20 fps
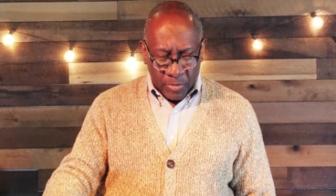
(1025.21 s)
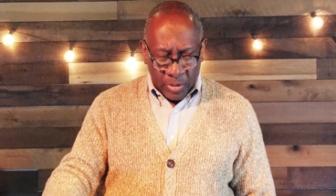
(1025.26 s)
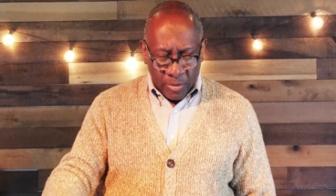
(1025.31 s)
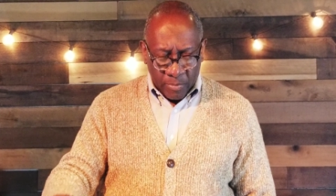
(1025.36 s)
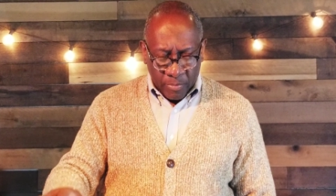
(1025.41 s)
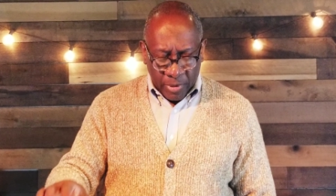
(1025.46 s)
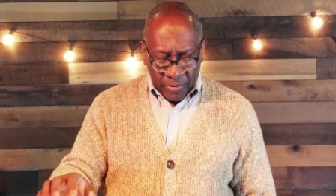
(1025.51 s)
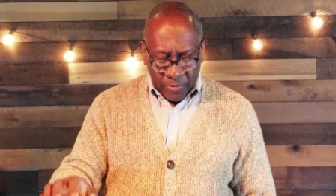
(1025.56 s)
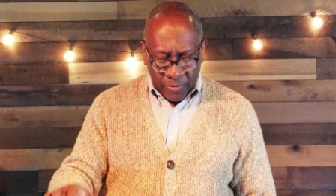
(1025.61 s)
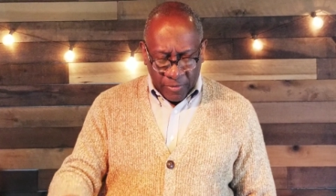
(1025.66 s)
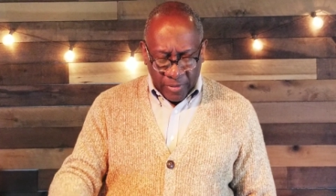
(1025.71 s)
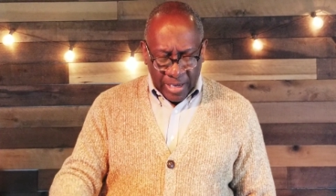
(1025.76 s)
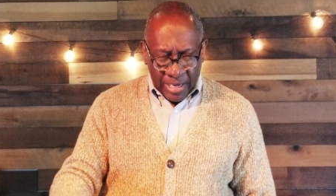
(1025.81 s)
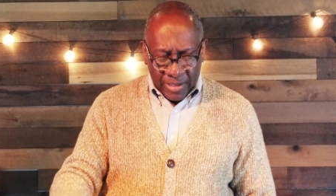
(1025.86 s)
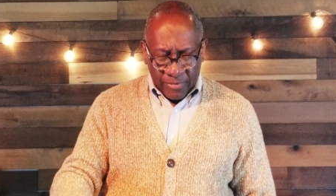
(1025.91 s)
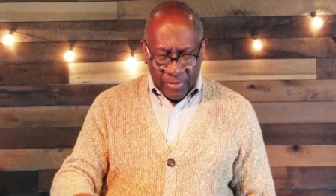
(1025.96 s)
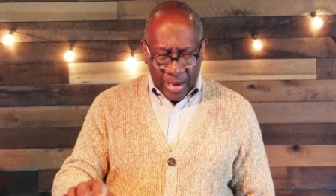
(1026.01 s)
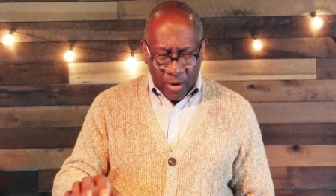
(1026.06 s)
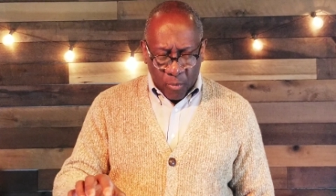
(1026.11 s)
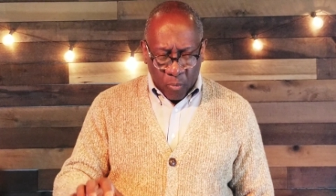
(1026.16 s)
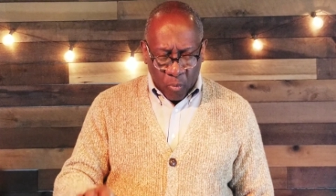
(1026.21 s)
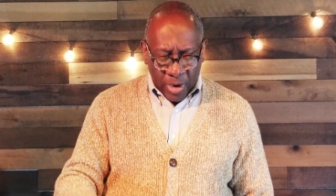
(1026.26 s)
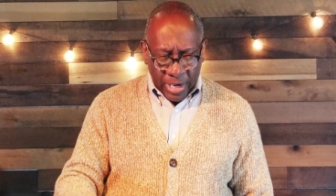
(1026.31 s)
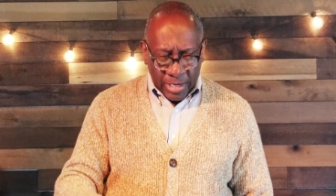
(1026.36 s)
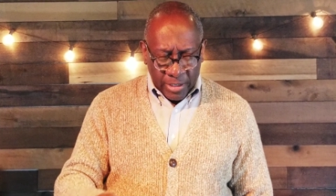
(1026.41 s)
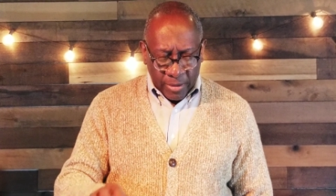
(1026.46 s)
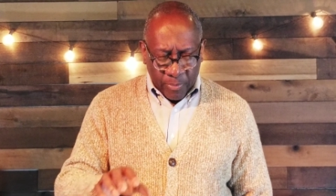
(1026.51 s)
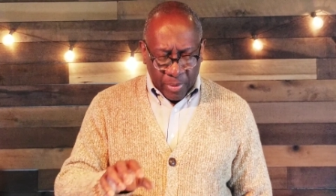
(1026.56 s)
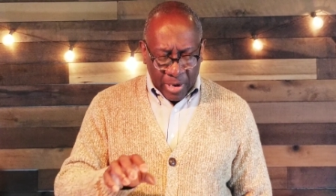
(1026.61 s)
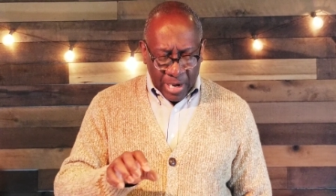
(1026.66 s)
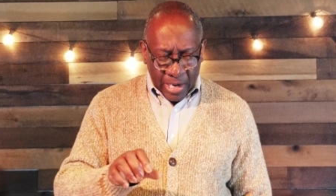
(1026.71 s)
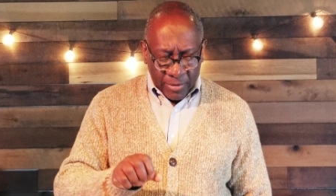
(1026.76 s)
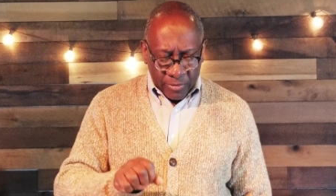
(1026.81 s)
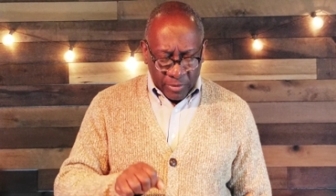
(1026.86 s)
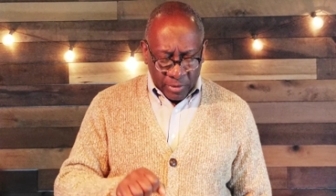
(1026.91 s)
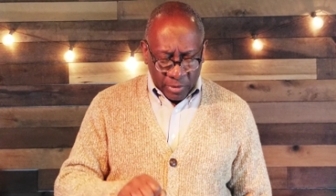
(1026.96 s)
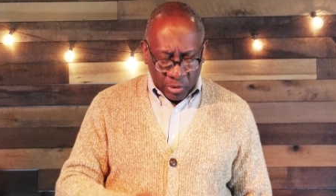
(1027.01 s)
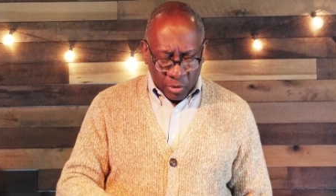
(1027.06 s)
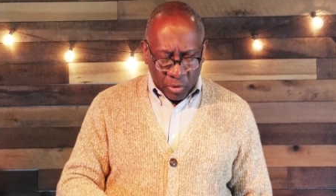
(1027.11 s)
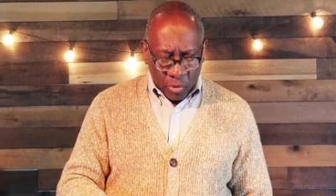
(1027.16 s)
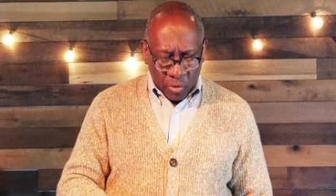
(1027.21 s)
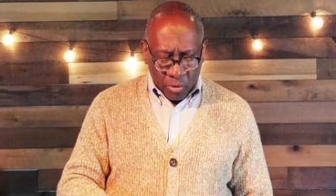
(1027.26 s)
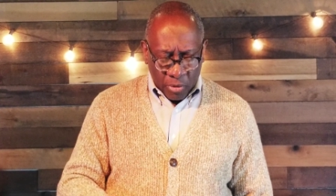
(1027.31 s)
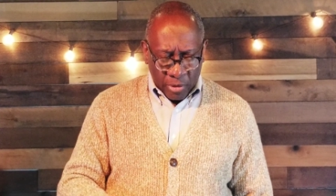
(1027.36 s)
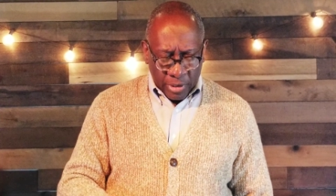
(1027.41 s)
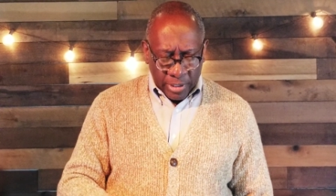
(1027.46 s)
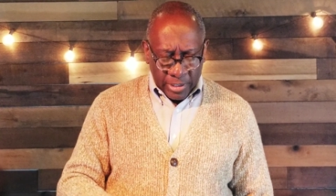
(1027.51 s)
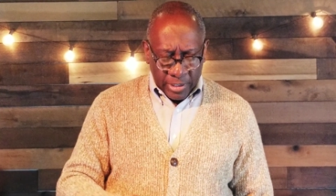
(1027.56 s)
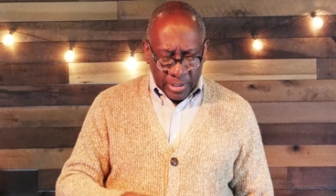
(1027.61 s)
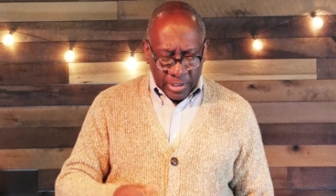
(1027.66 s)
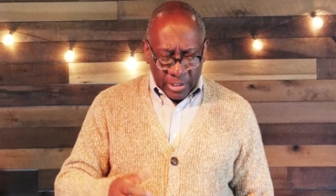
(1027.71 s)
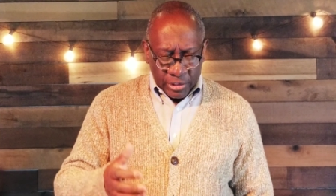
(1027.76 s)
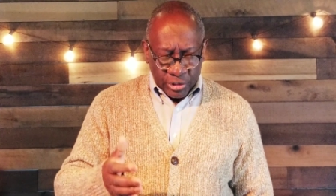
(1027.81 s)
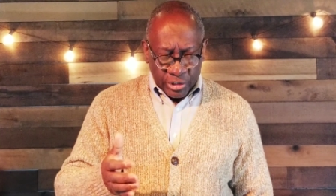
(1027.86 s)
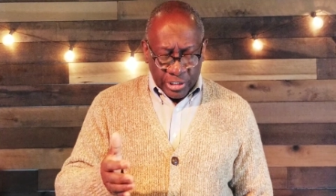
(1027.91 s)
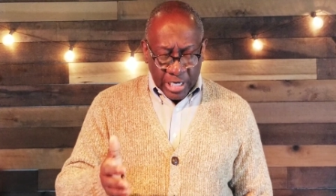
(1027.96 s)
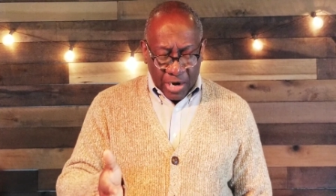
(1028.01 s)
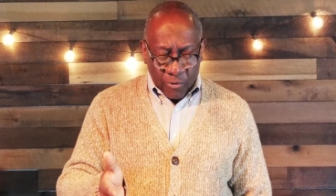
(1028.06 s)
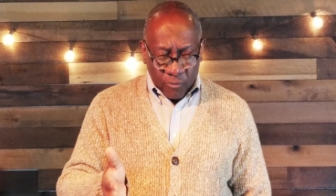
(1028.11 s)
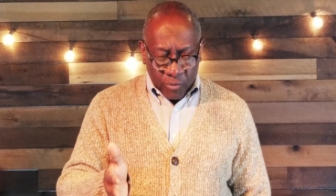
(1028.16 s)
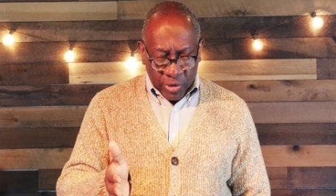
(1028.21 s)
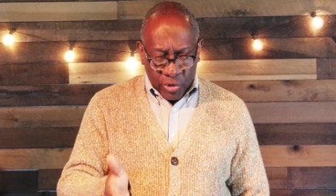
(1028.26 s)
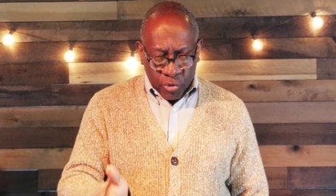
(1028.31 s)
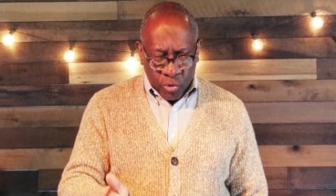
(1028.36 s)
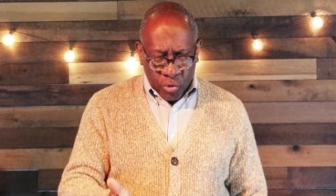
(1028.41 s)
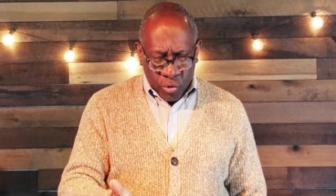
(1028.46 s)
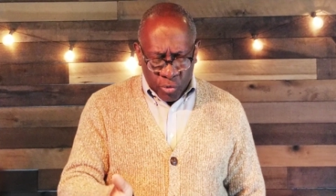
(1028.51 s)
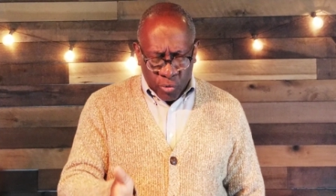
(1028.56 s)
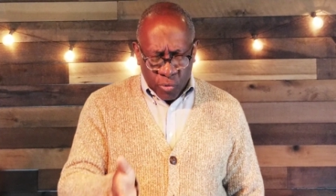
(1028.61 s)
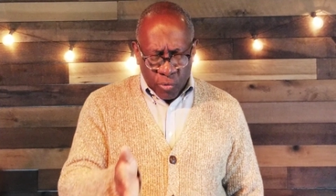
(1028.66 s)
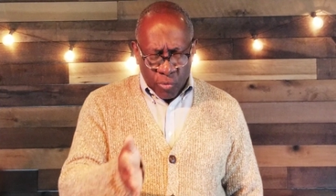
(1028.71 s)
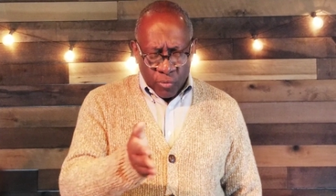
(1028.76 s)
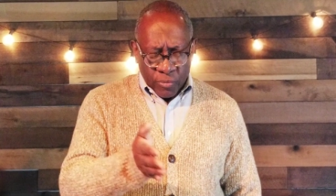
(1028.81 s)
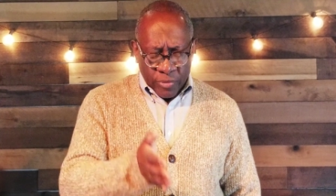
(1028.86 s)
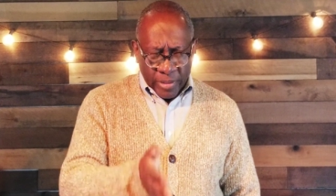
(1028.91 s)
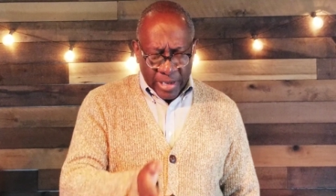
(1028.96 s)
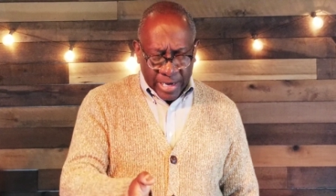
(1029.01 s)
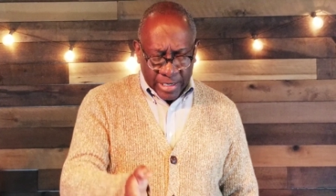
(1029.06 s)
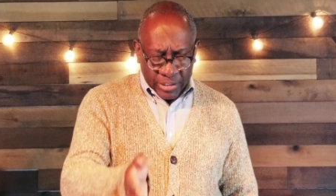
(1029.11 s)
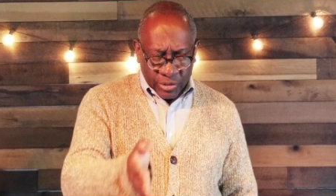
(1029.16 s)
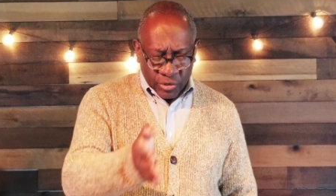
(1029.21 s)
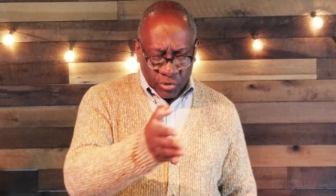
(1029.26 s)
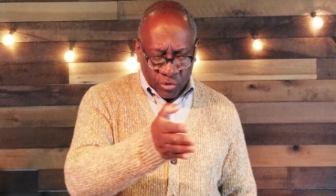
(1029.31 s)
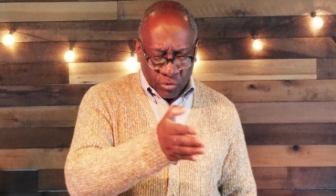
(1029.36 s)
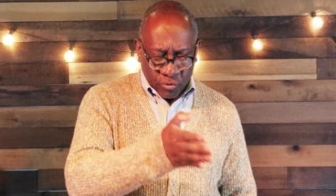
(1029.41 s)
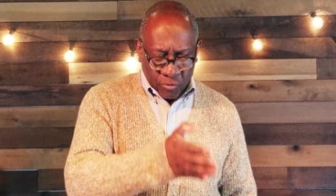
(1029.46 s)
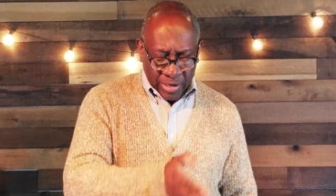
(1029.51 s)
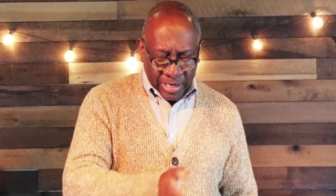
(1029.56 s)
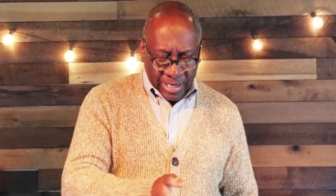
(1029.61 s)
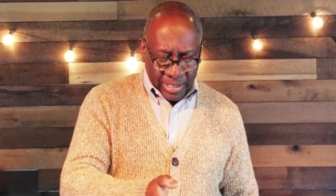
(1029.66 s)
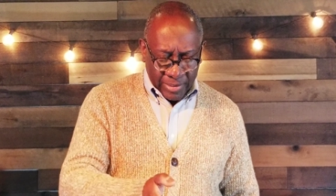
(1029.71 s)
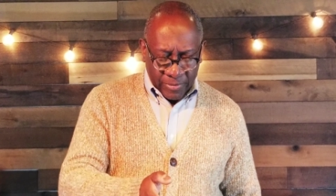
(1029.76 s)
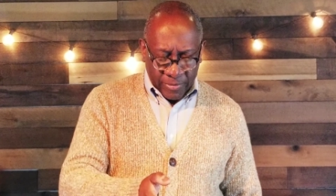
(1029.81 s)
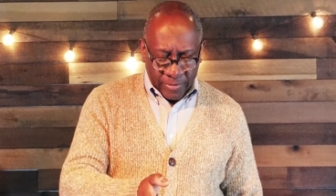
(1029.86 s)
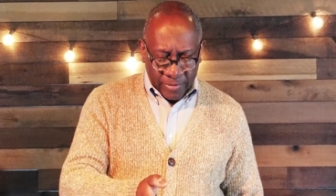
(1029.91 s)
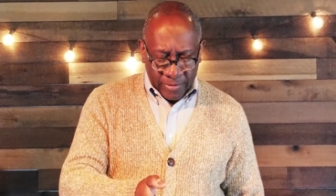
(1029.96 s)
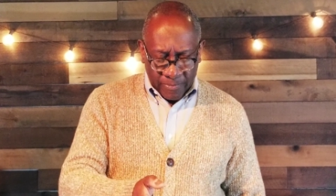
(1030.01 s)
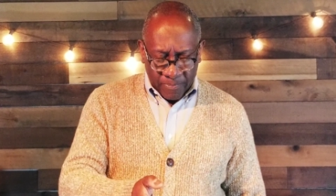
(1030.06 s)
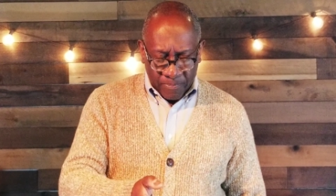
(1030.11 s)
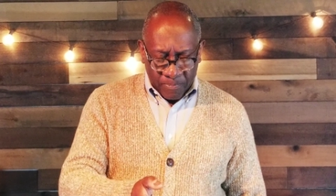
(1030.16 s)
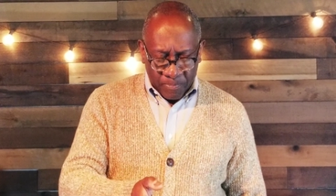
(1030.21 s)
but they that wait upon the lord shall renew their strength